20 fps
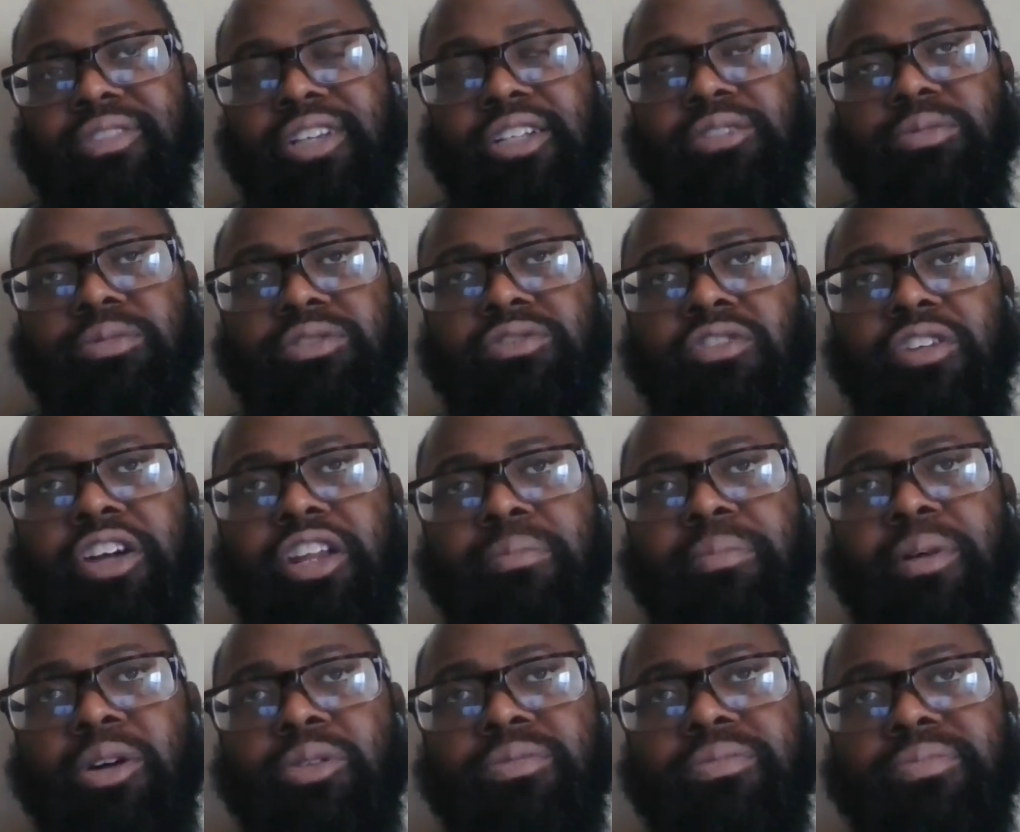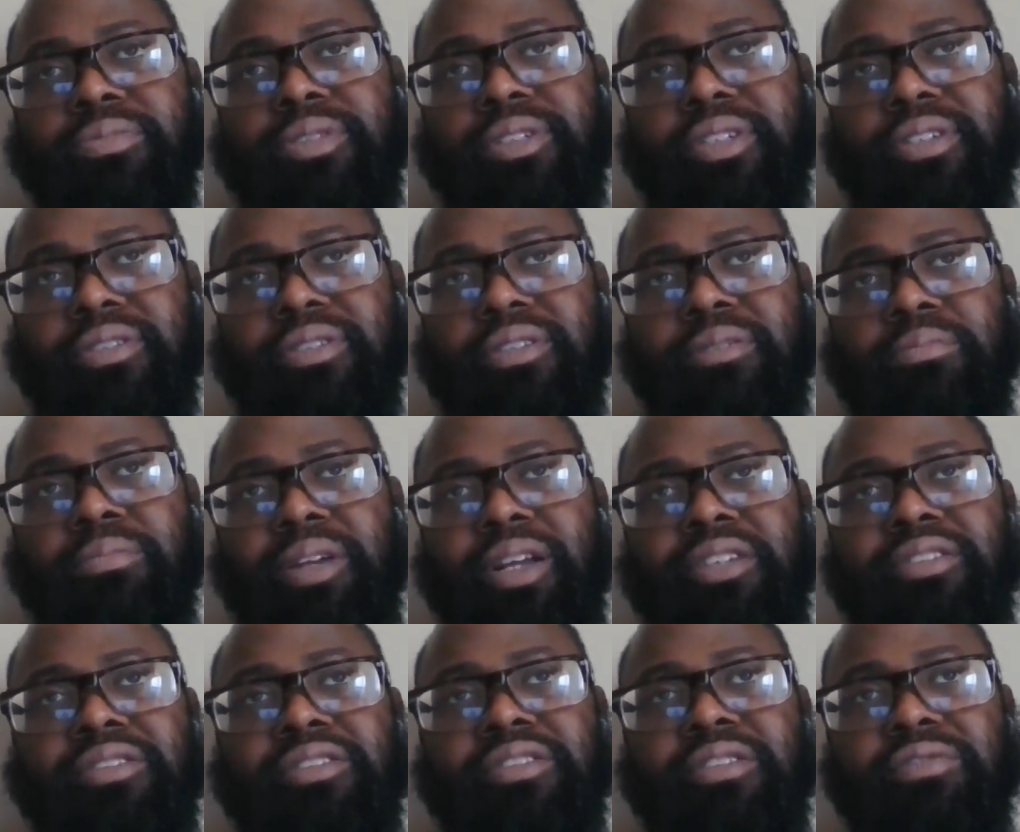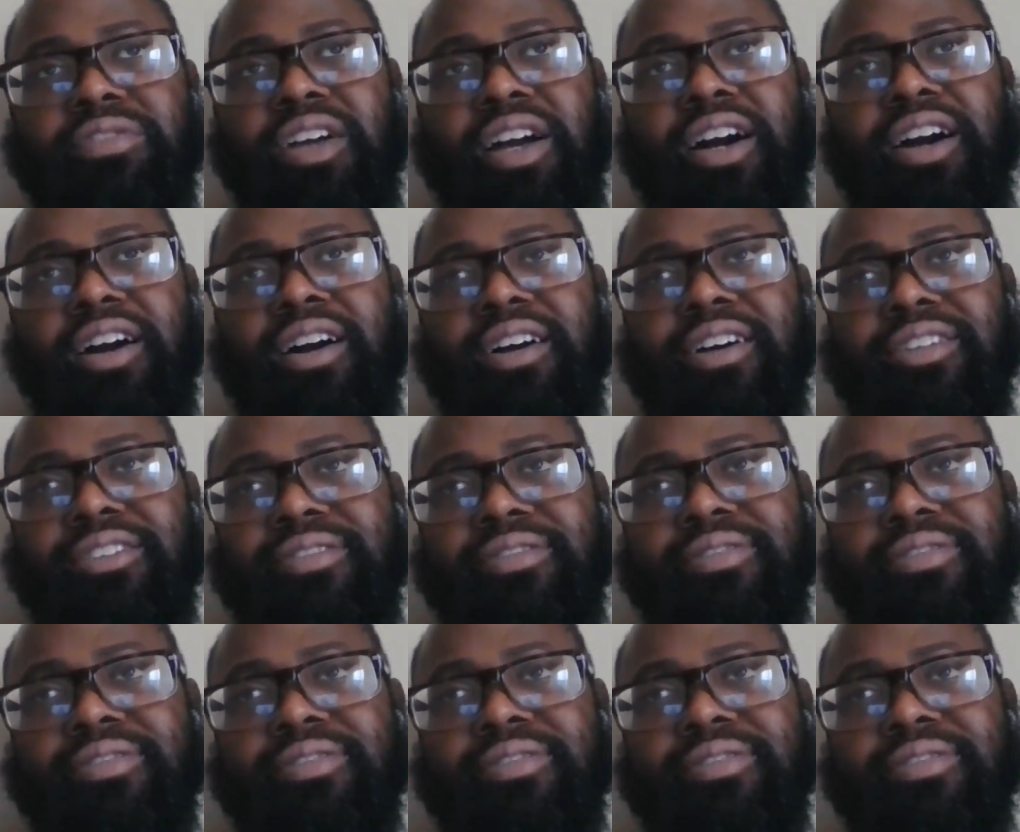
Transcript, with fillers: that's what's great about the blessings of God.